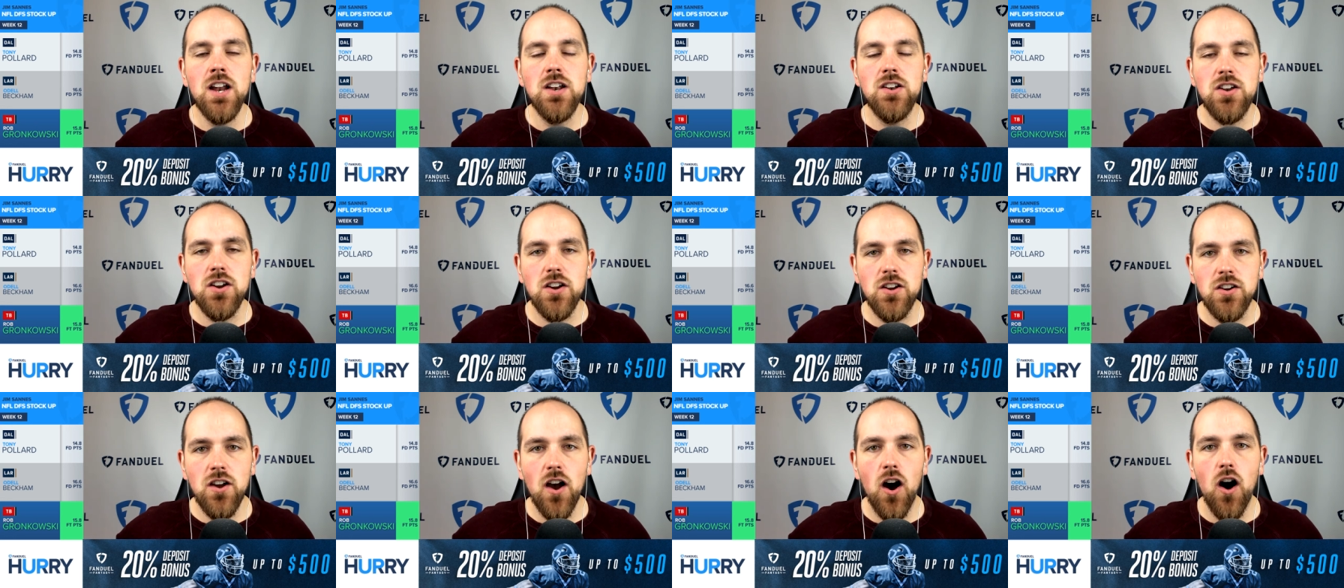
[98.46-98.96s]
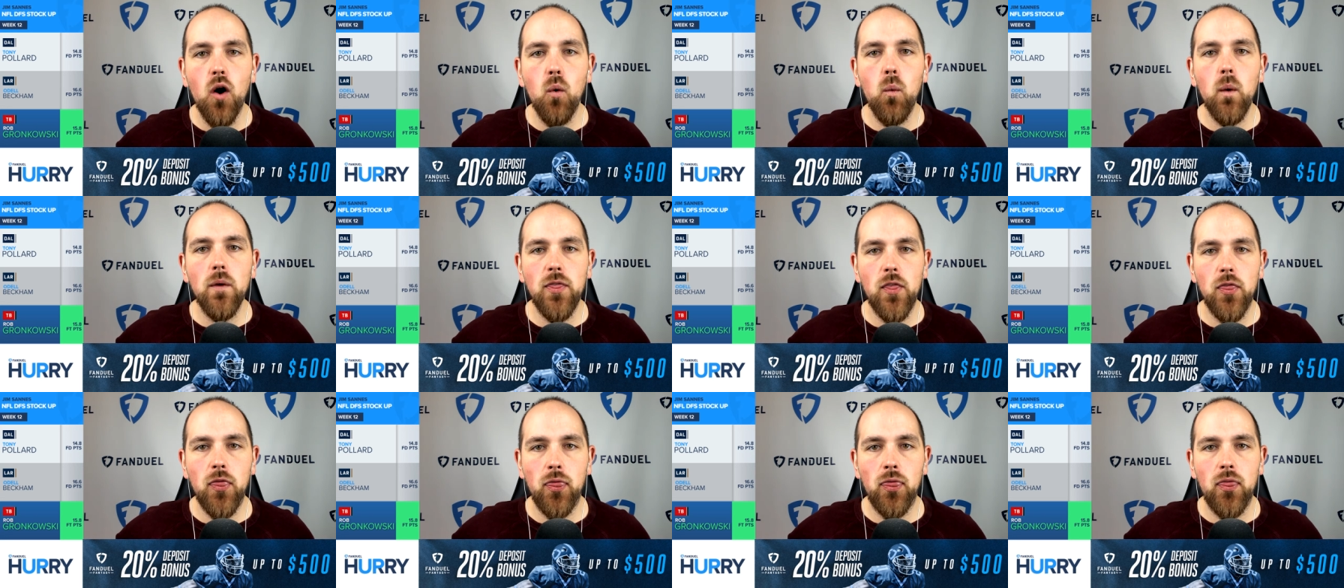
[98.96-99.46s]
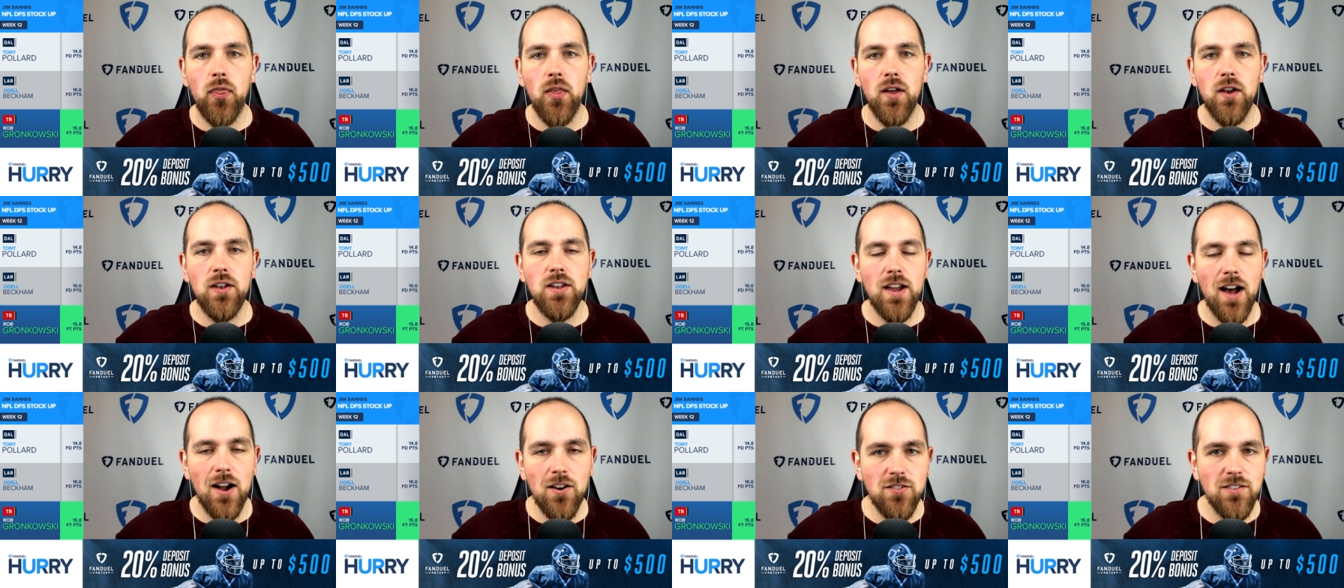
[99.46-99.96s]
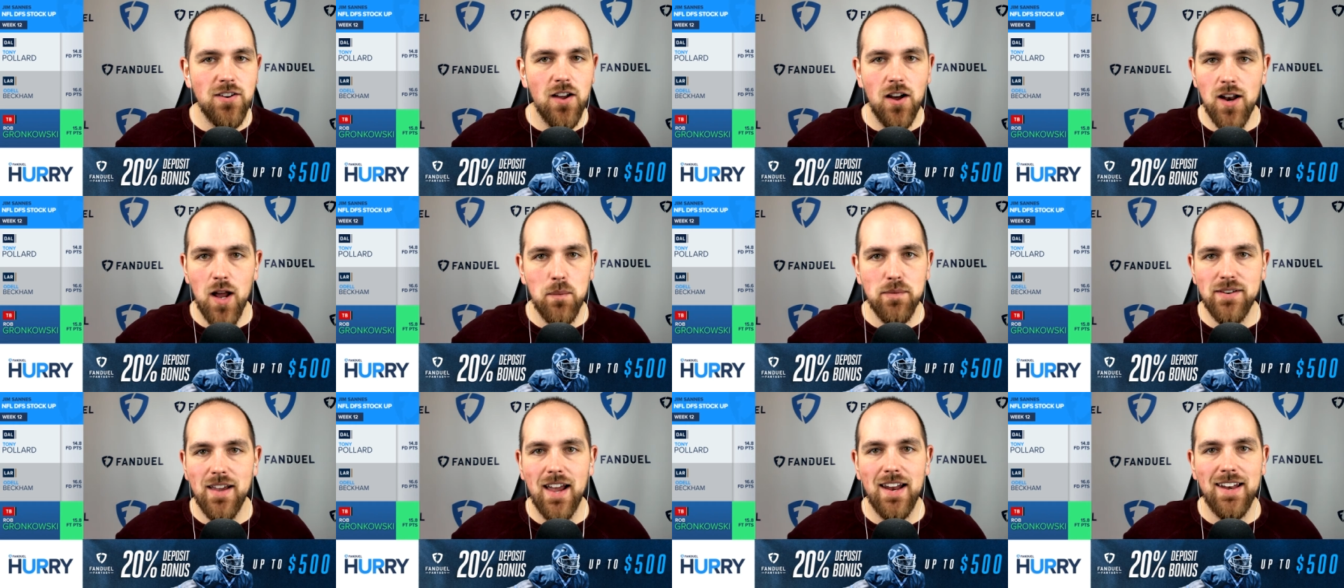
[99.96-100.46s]
to go with the touchdown
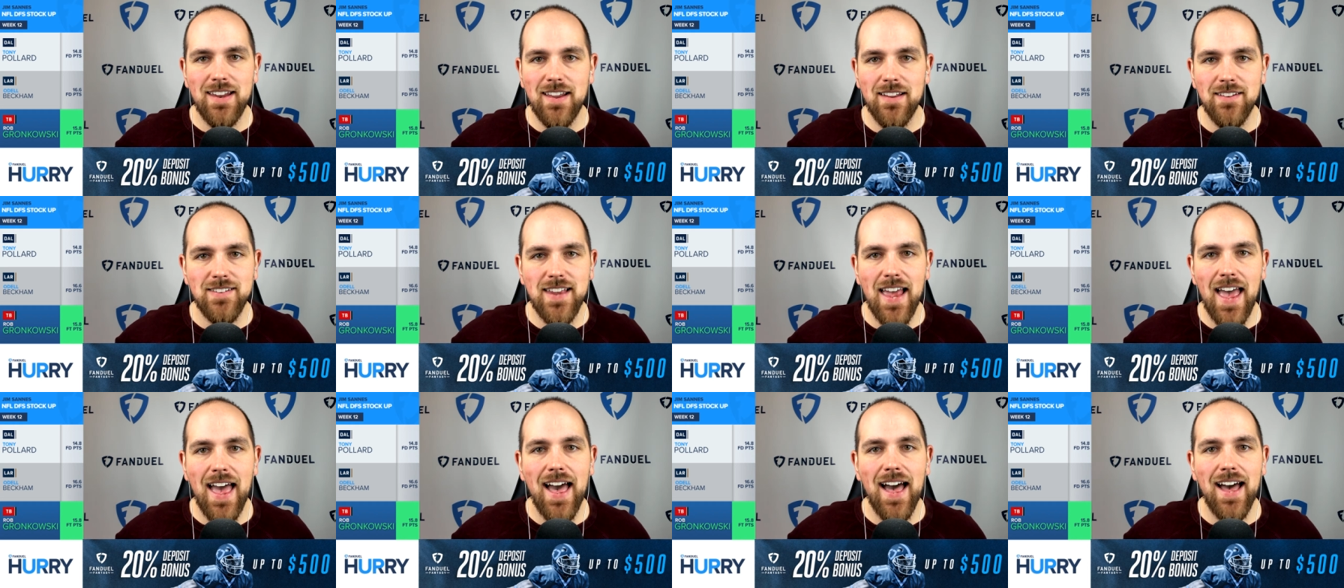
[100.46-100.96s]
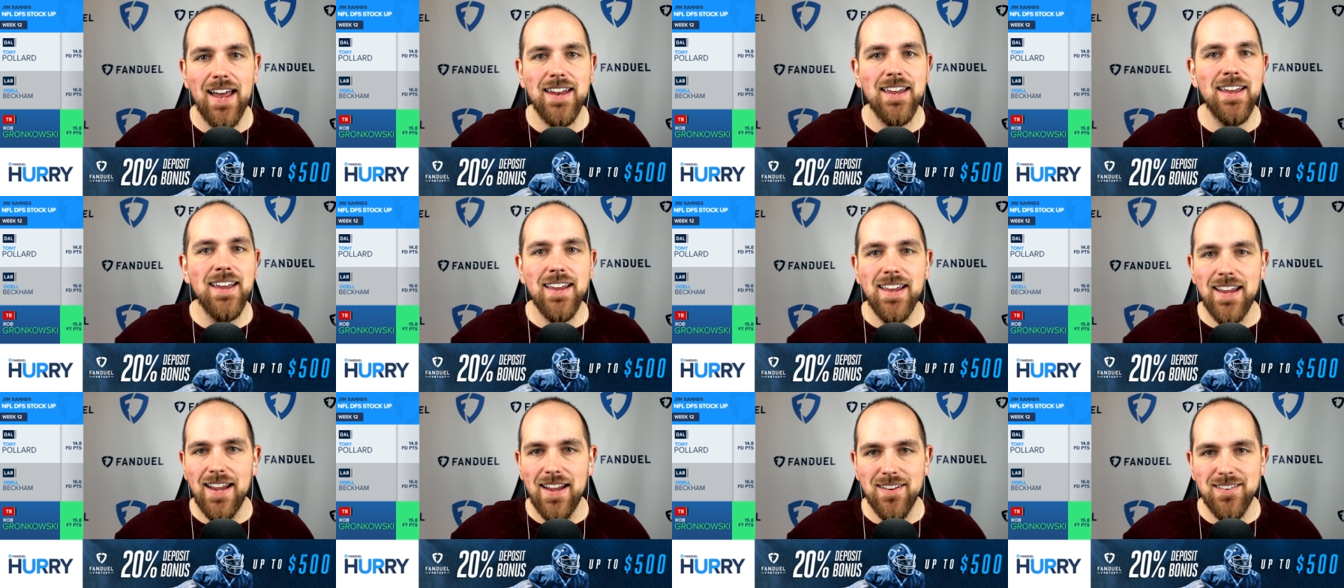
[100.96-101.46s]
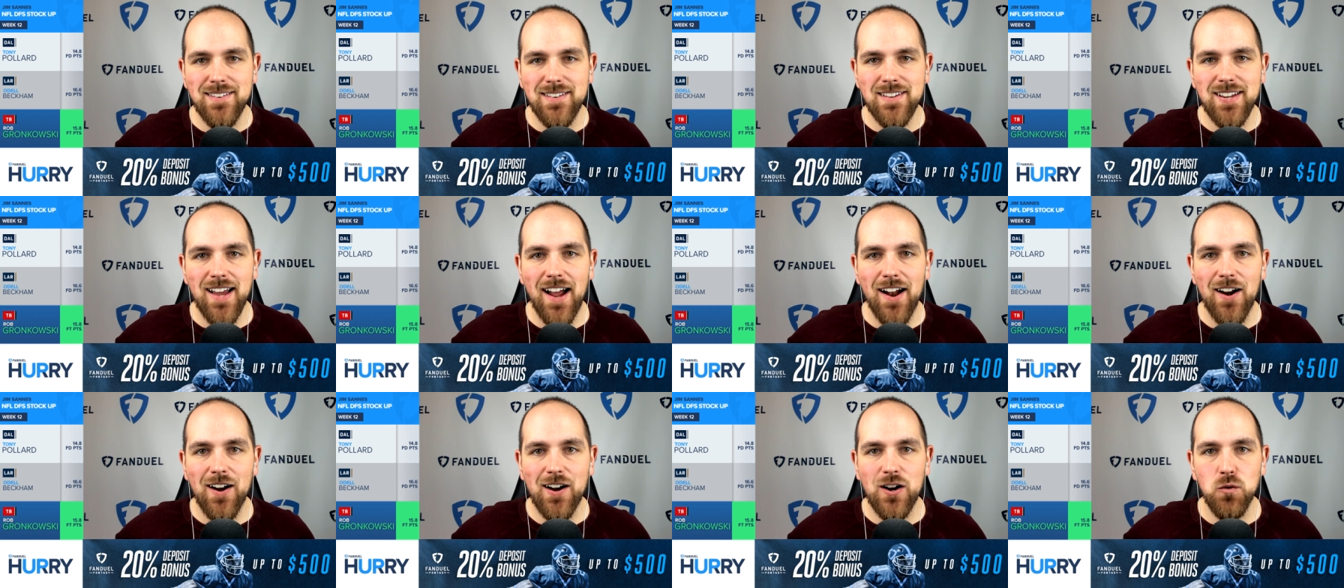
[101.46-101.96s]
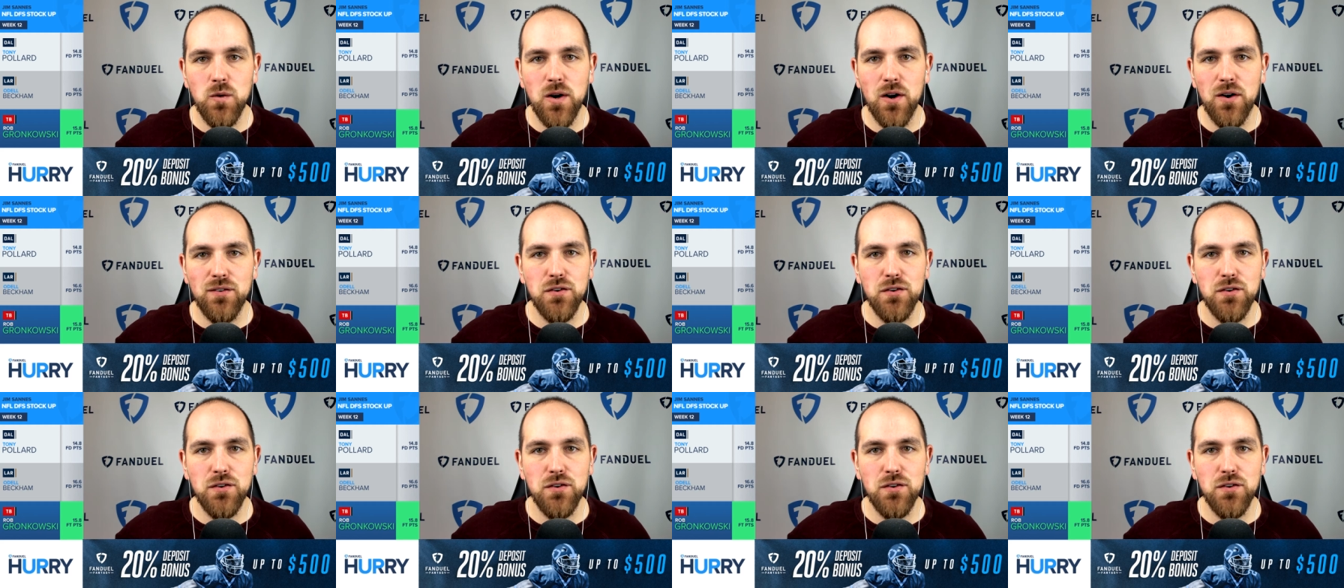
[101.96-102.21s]
upside he has had his entire career.